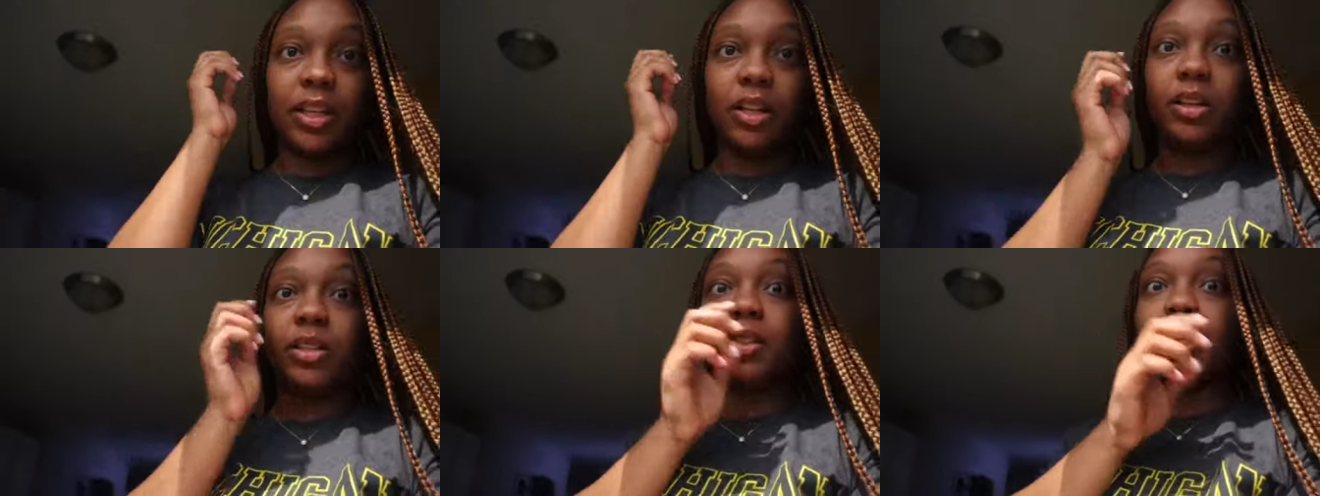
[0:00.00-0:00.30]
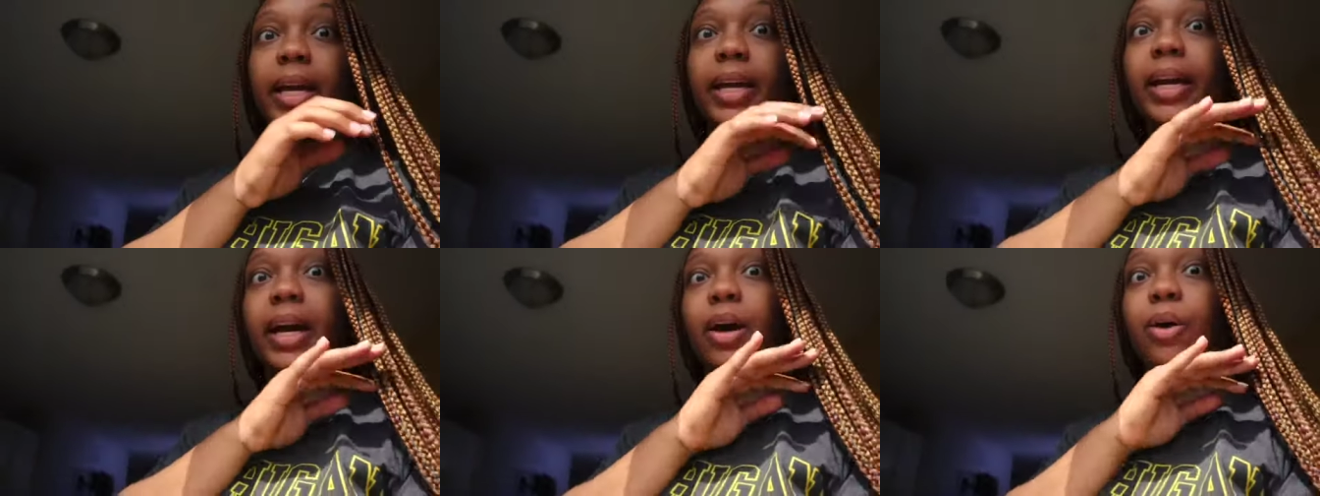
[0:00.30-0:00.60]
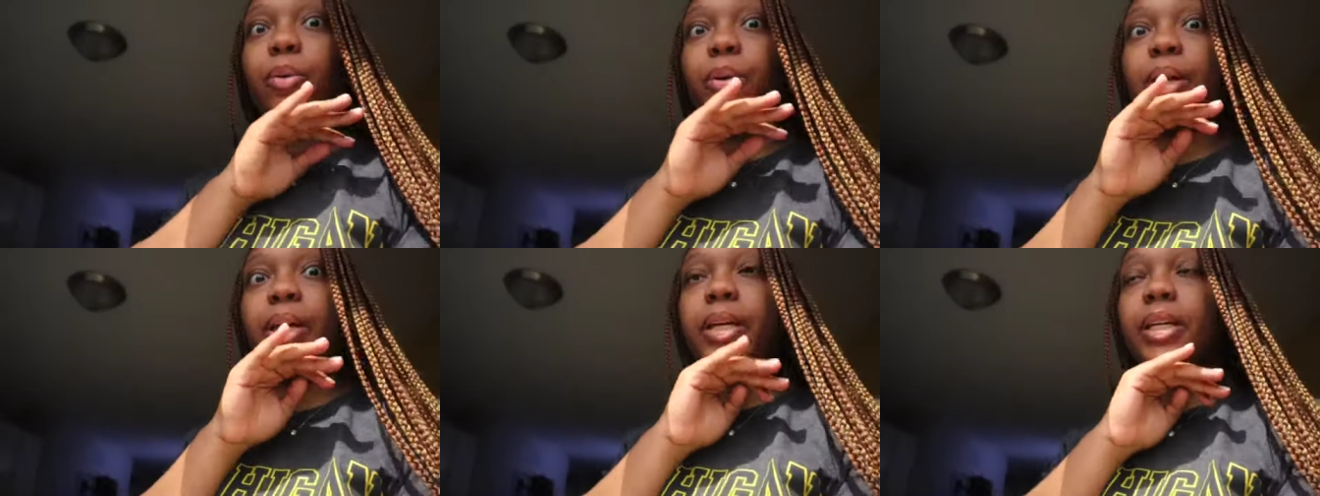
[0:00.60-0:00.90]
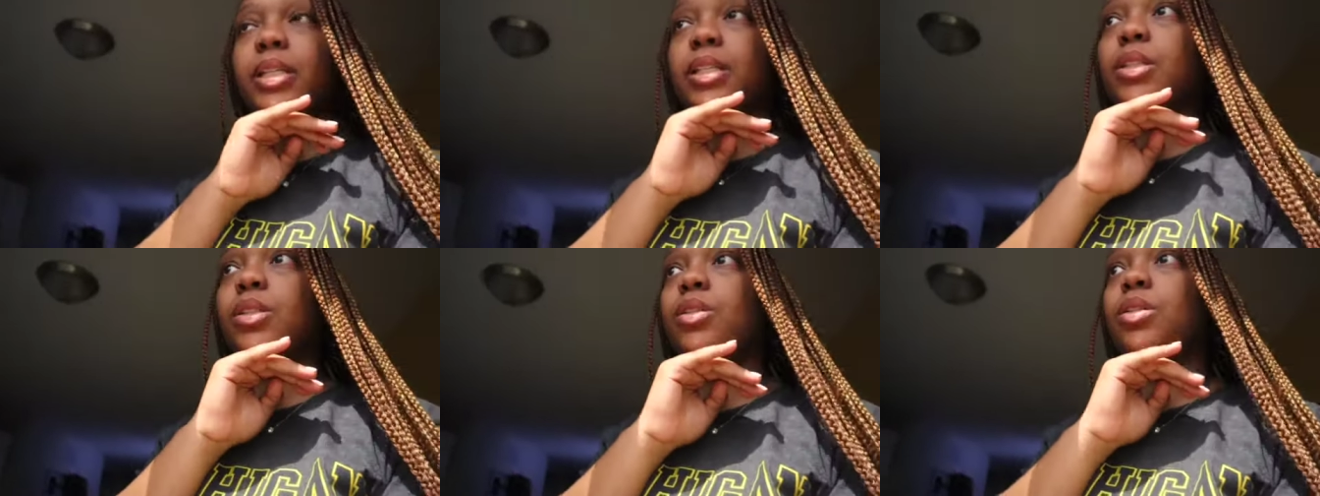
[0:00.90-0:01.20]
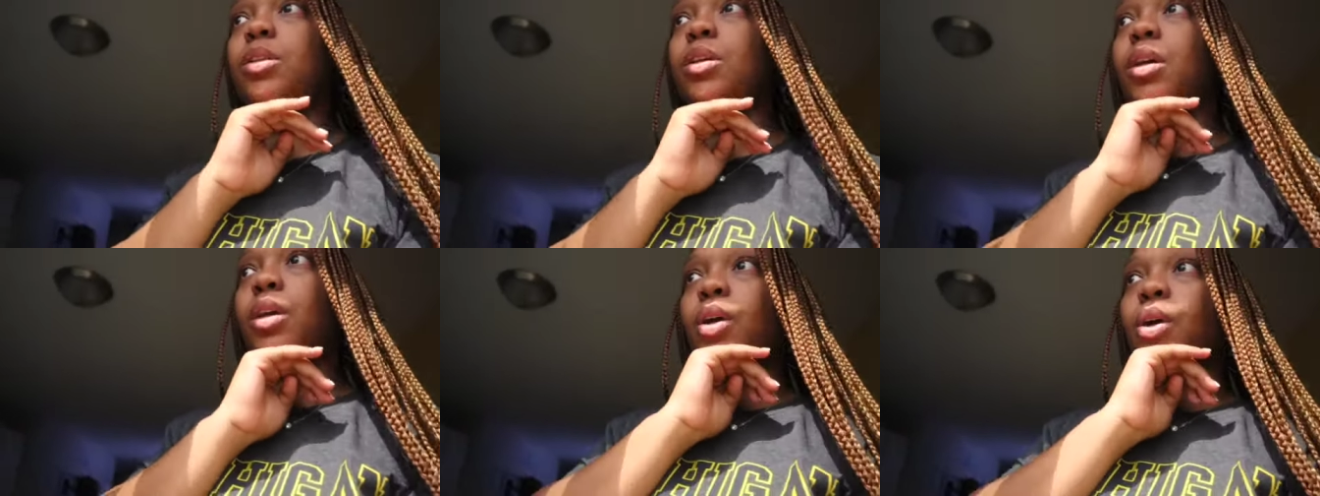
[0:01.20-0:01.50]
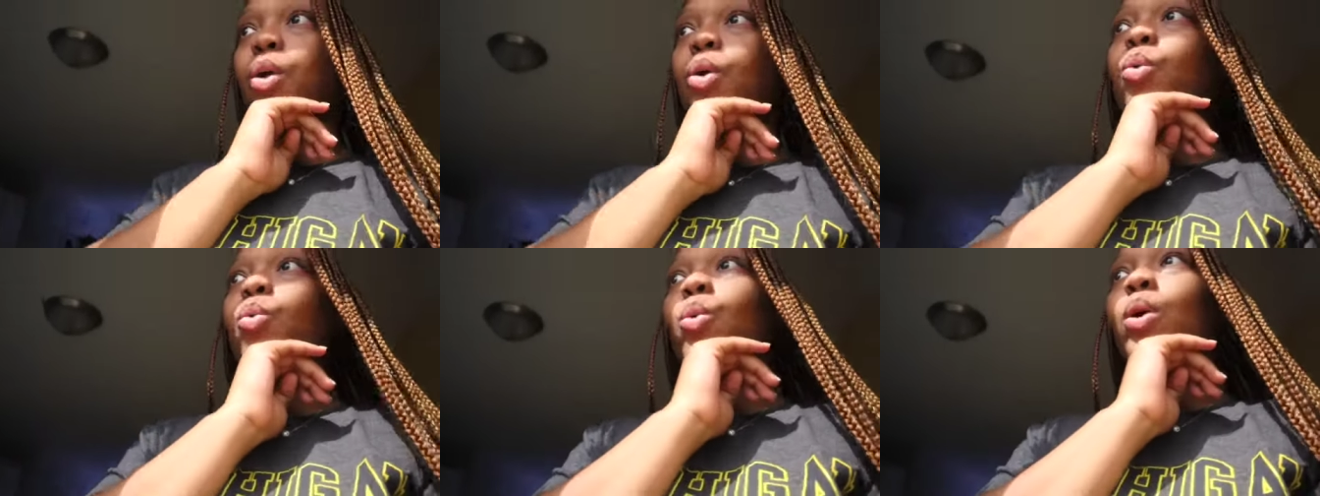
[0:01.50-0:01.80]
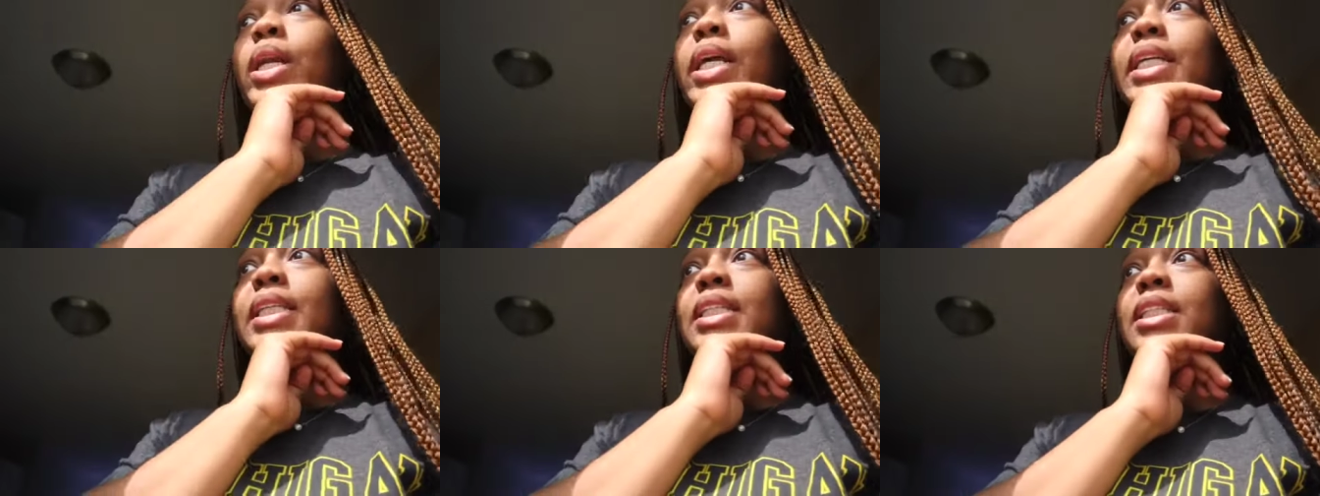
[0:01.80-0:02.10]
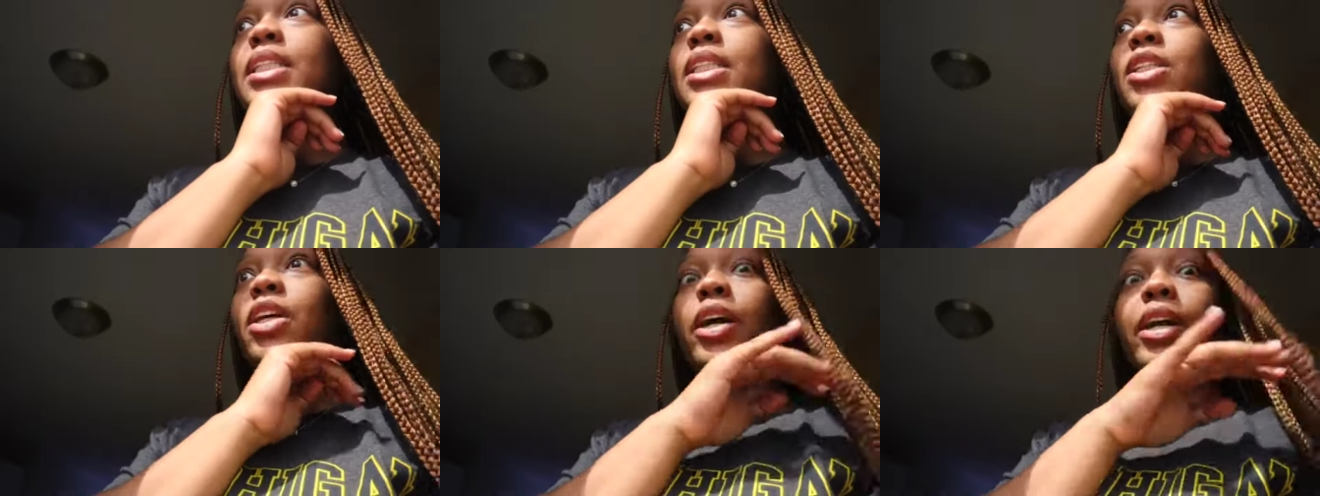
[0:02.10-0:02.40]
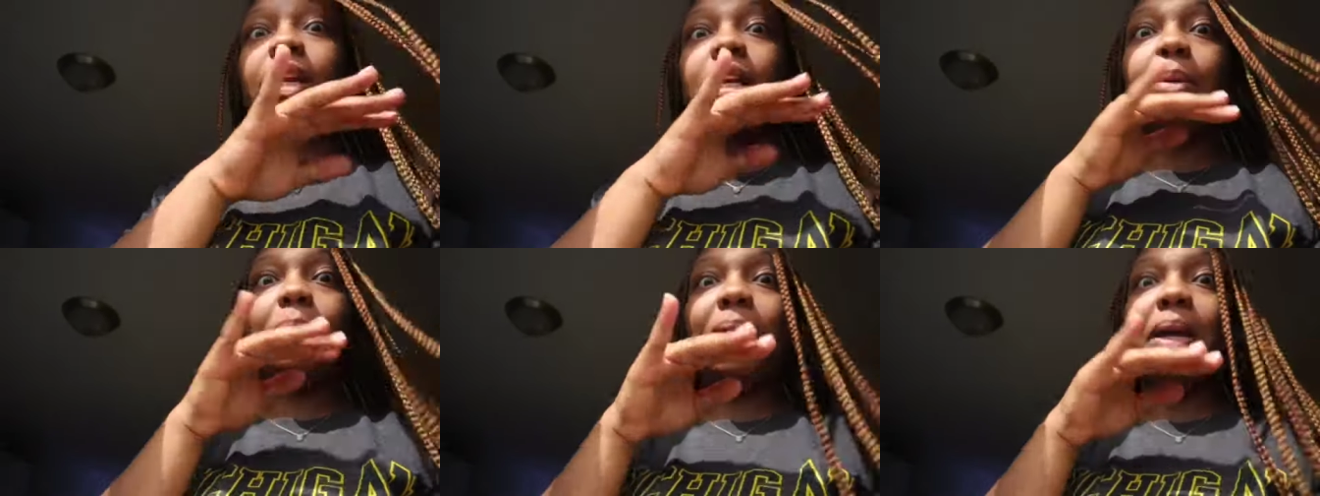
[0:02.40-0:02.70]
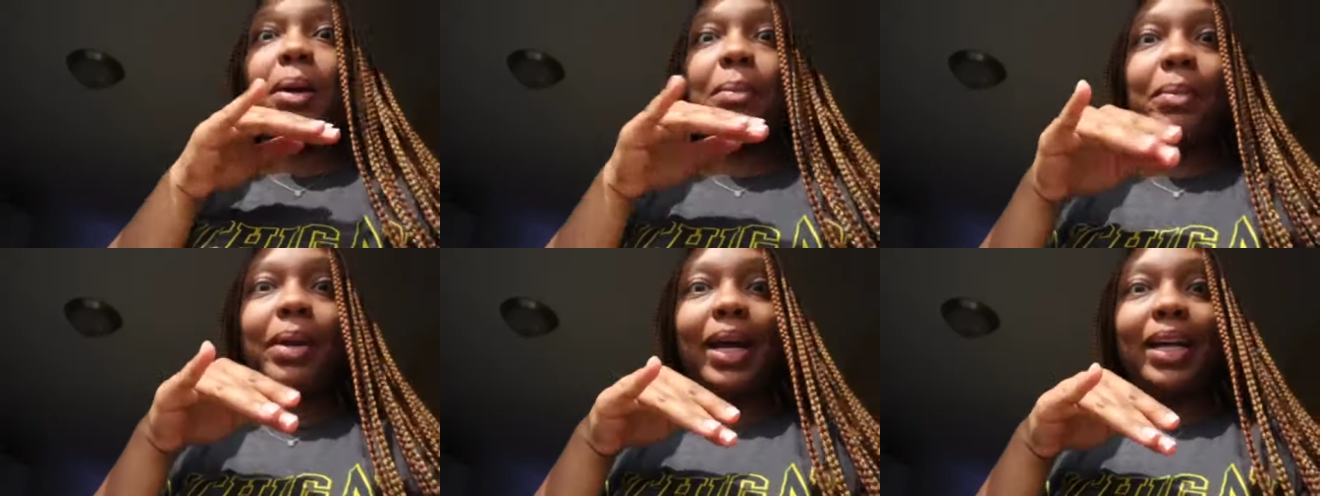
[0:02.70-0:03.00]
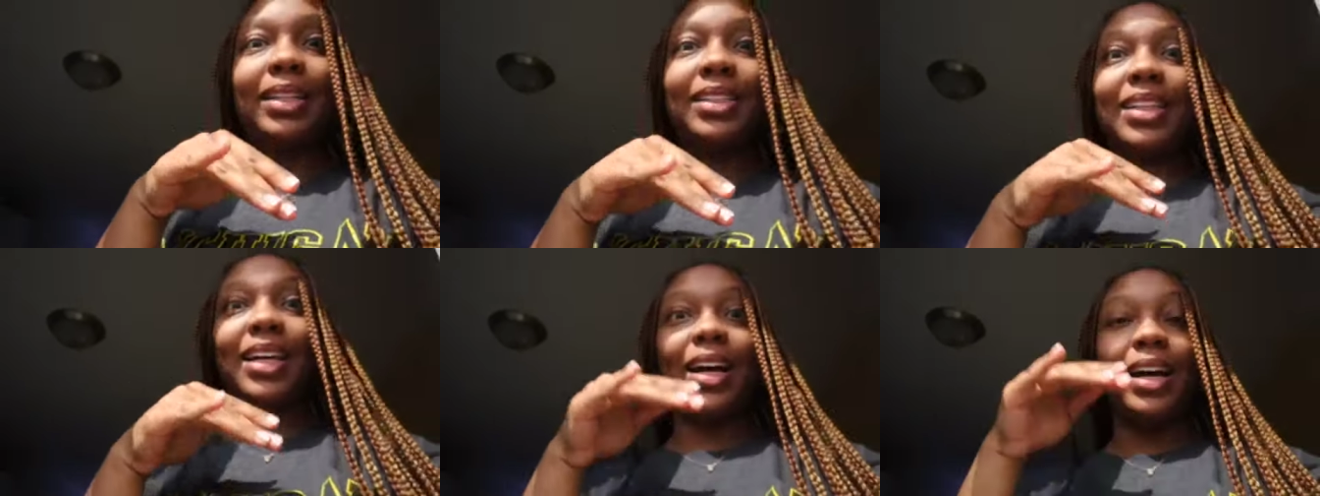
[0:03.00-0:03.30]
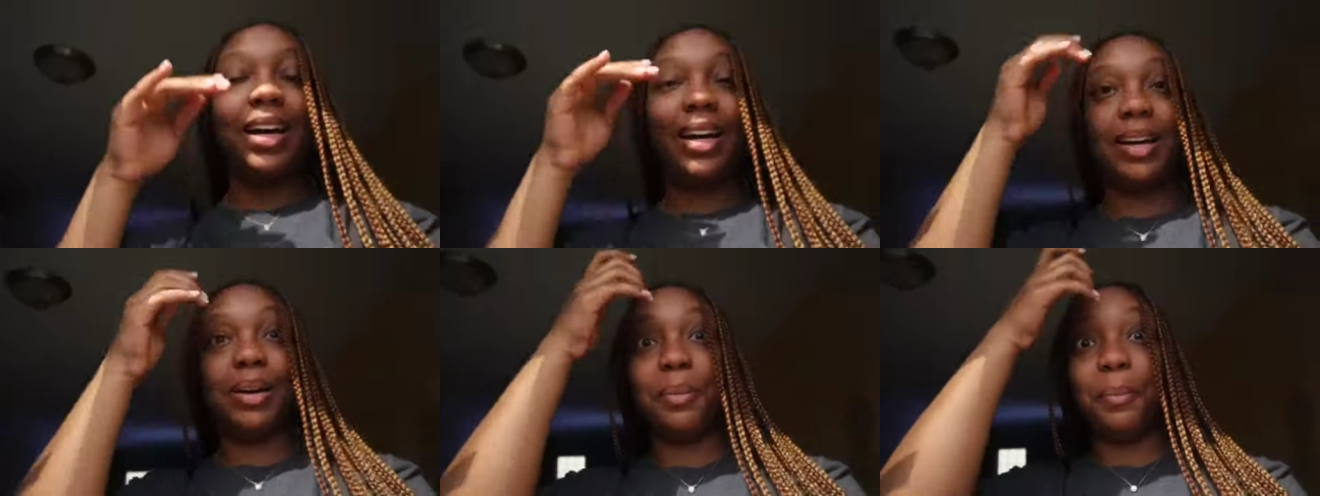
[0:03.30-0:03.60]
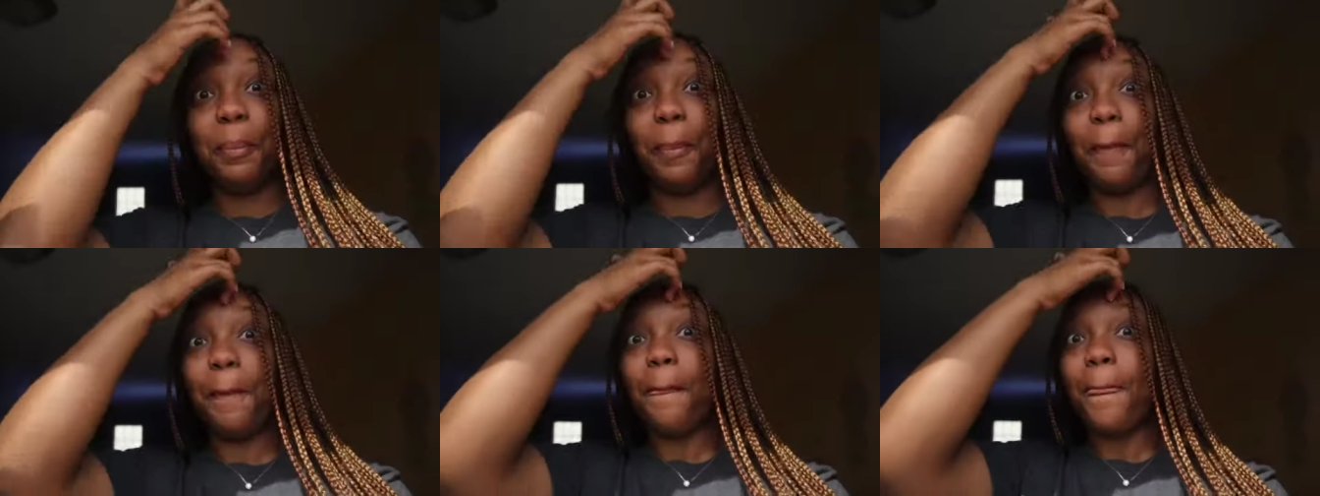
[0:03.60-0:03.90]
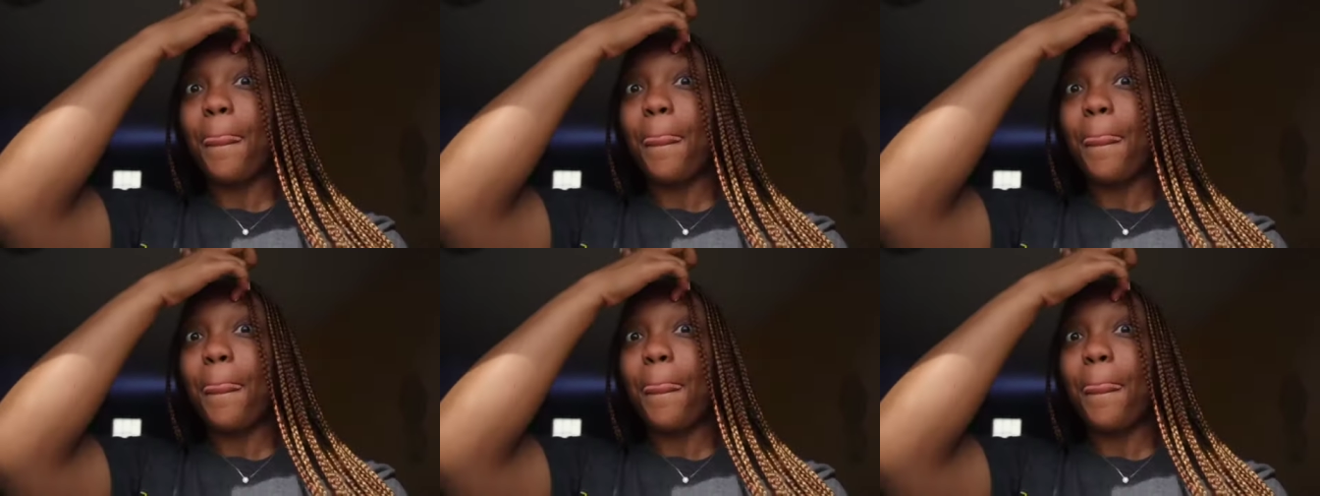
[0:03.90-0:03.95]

It looks like how it is when it's starting to become nighttime.